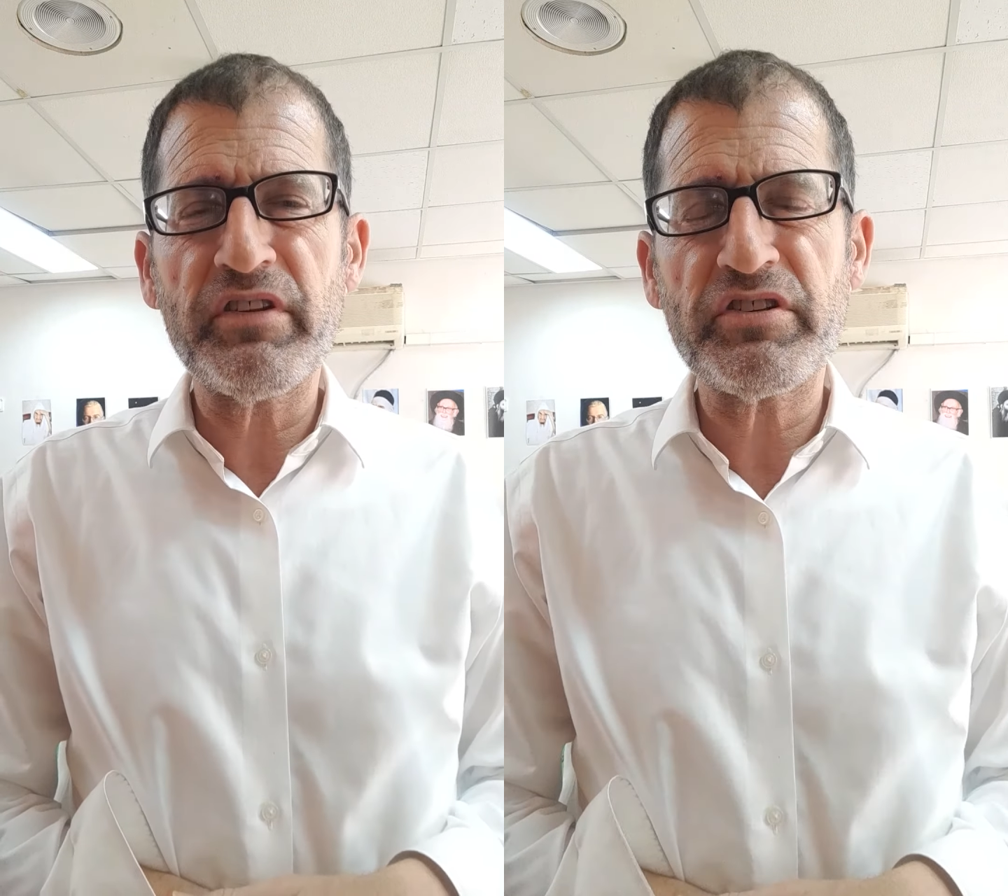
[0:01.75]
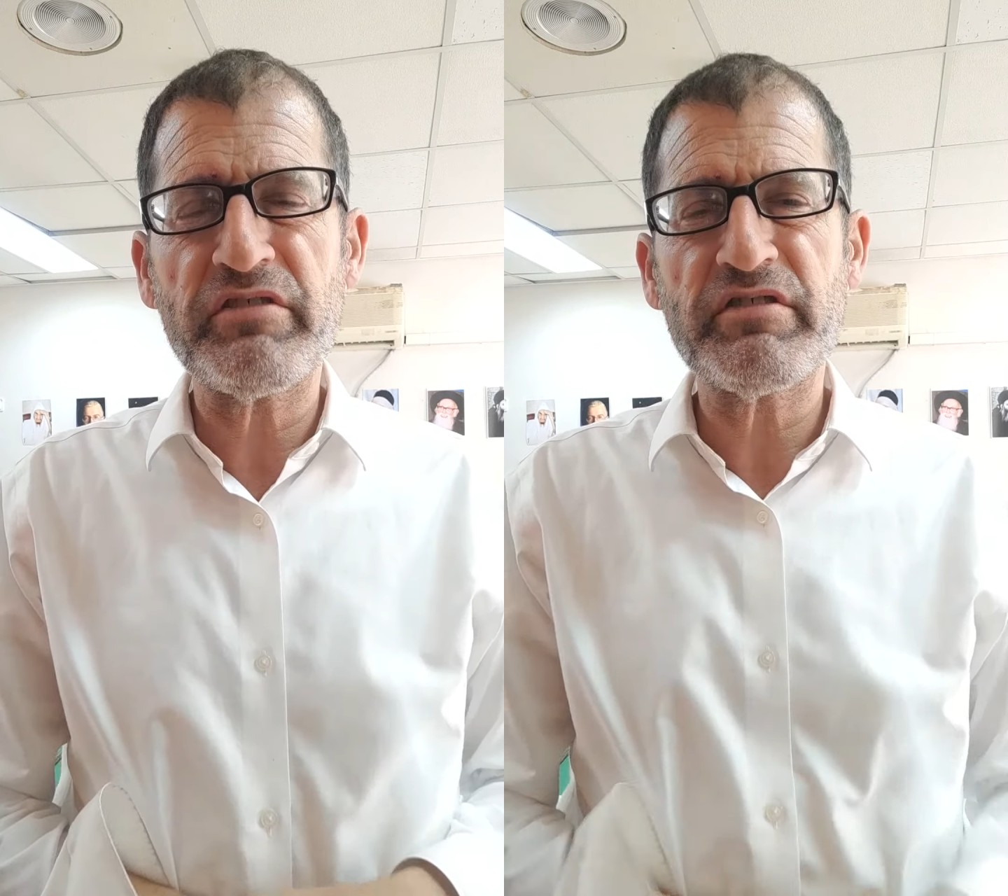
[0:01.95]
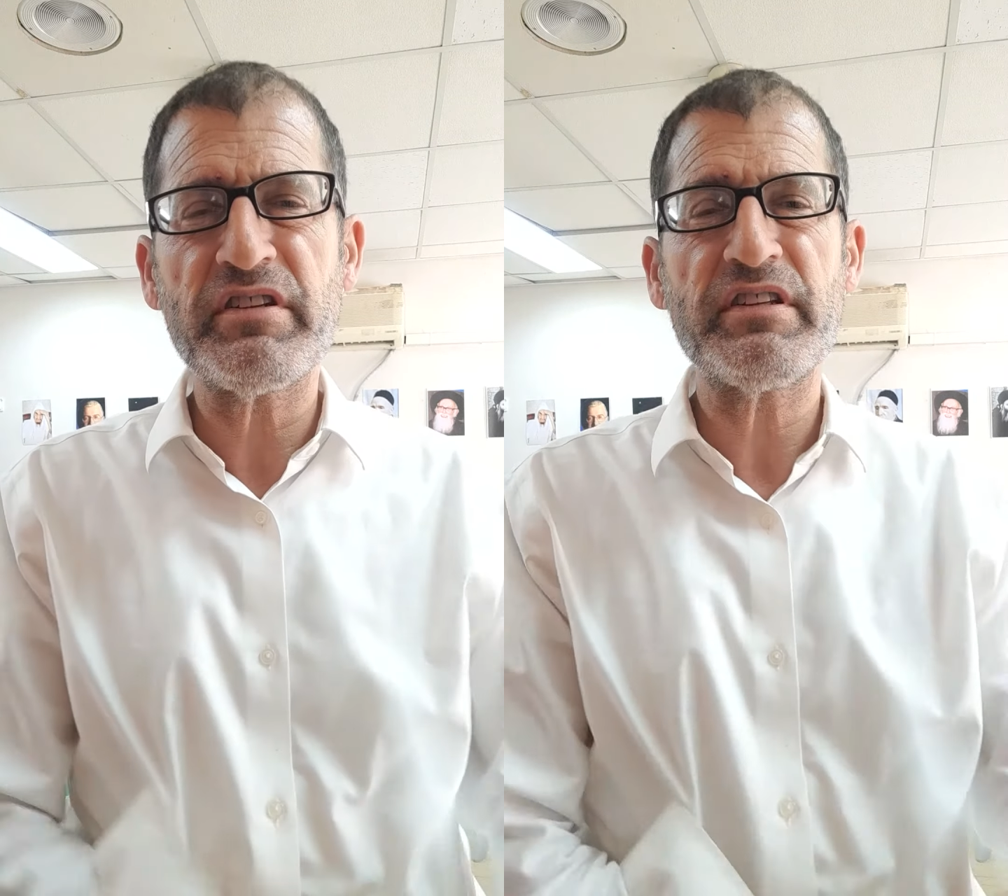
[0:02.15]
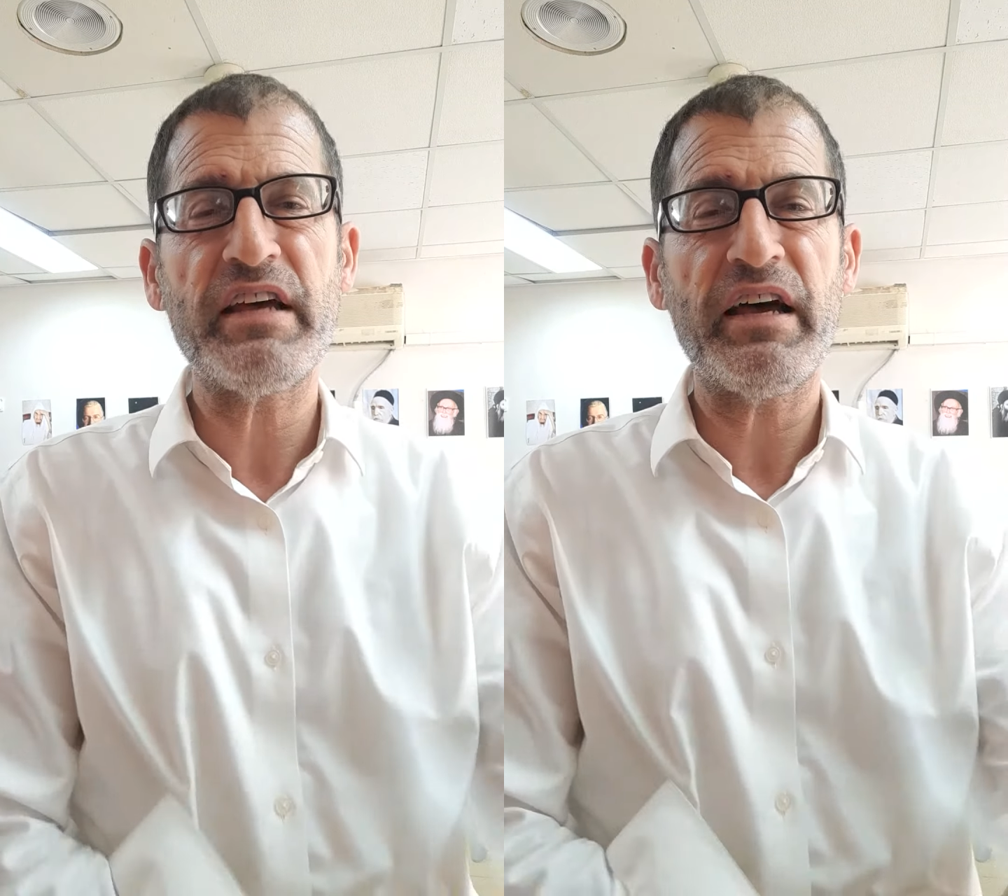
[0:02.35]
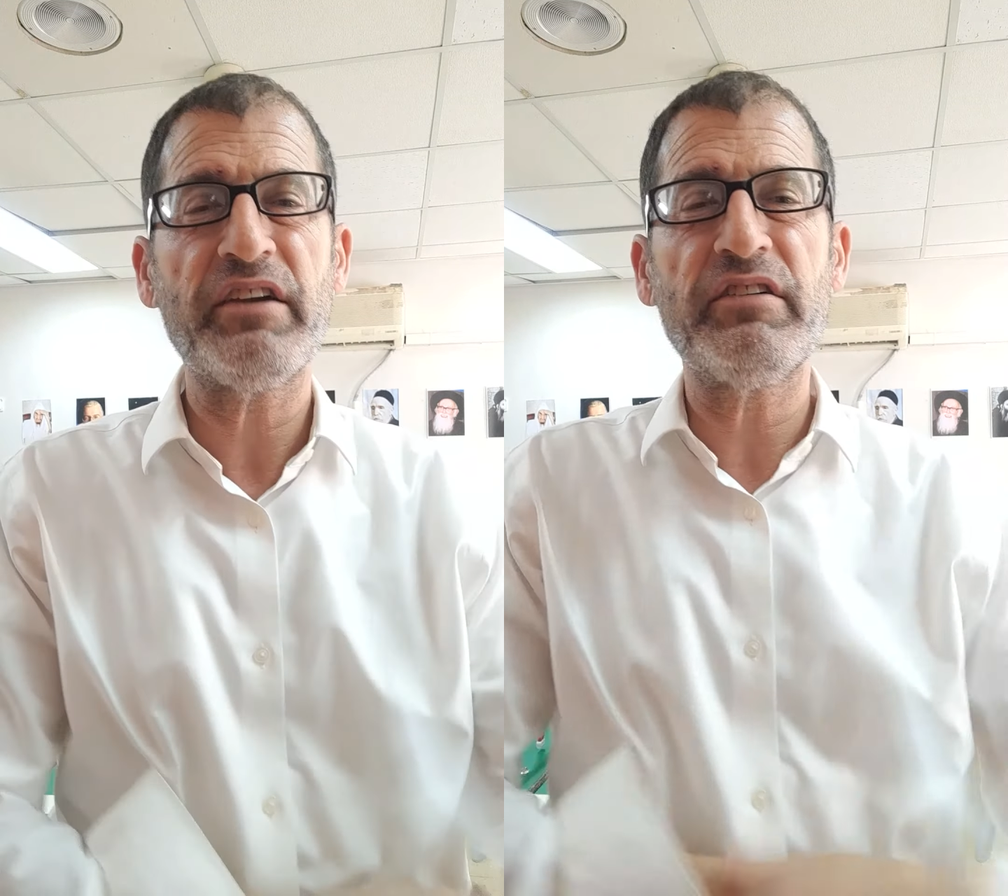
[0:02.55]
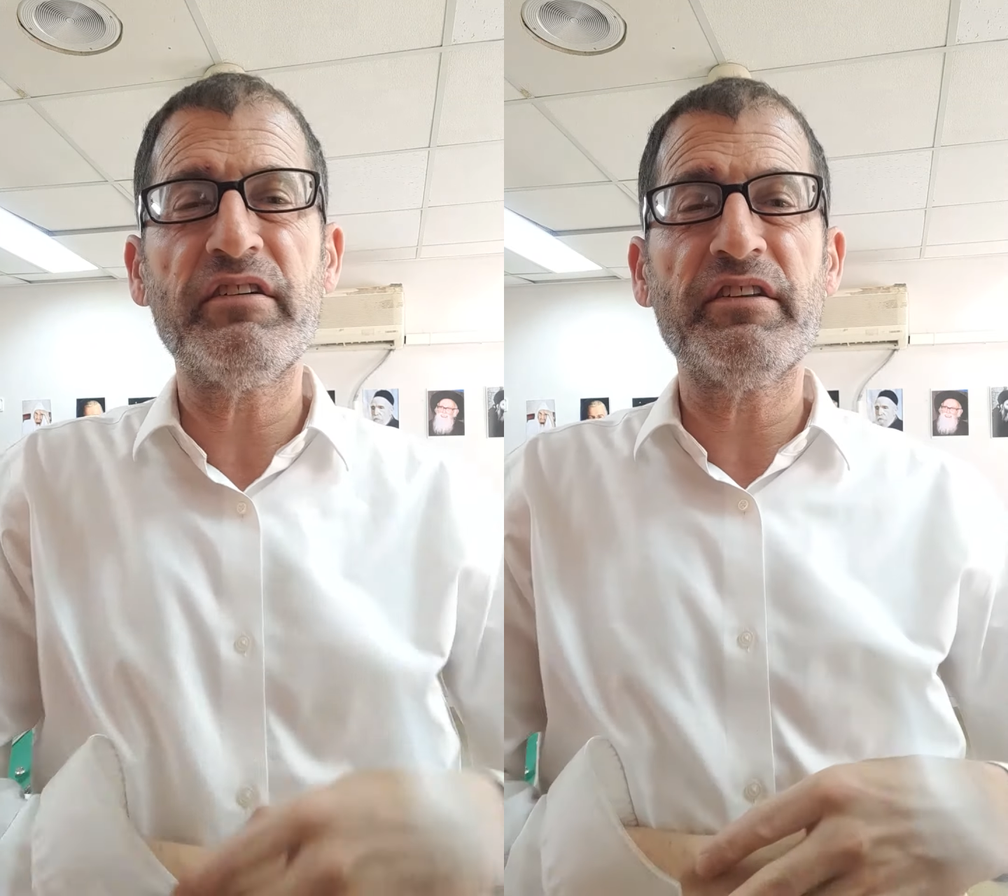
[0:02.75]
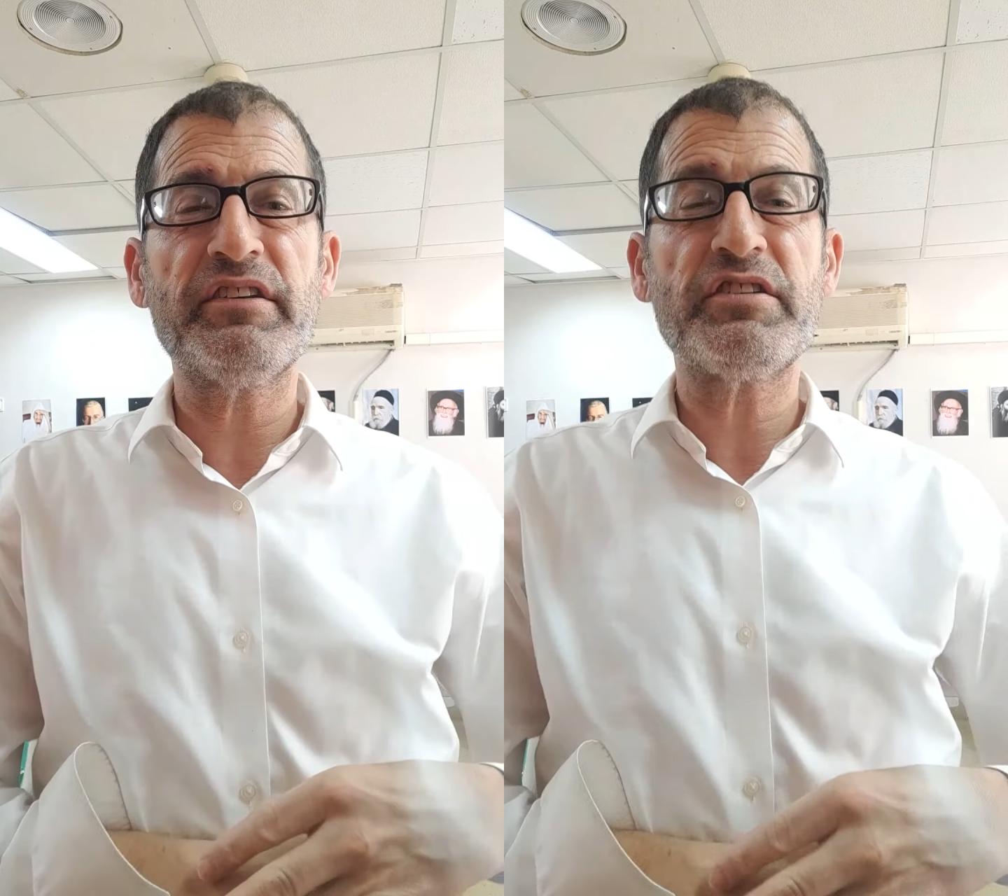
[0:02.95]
This year is entitled The